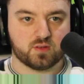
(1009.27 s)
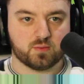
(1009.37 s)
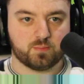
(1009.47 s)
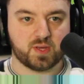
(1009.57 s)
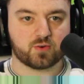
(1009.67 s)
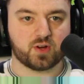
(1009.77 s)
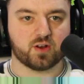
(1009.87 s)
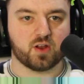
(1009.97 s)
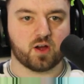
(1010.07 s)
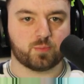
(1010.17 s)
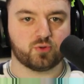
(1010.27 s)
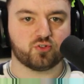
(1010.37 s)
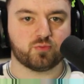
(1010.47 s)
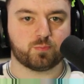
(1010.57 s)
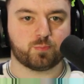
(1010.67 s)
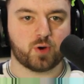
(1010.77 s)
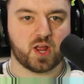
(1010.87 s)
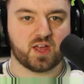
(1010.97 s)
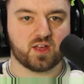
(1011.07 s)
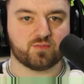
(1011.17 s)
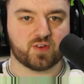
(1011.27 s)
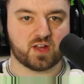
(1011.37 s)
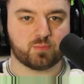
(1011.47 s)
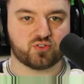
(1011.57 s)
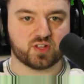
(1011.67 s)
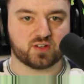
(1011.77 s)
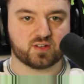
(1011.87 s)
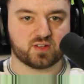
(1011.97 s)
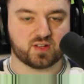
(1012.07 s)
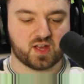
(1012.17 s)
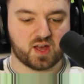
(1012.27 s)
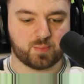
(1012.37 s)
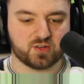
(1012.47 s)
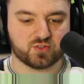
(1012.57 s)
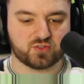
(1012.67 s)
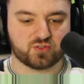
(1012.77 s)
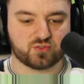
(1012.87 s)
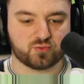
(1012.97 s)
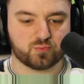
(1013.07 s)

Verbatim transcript: Bakery unlock, produces bread, 5% happiness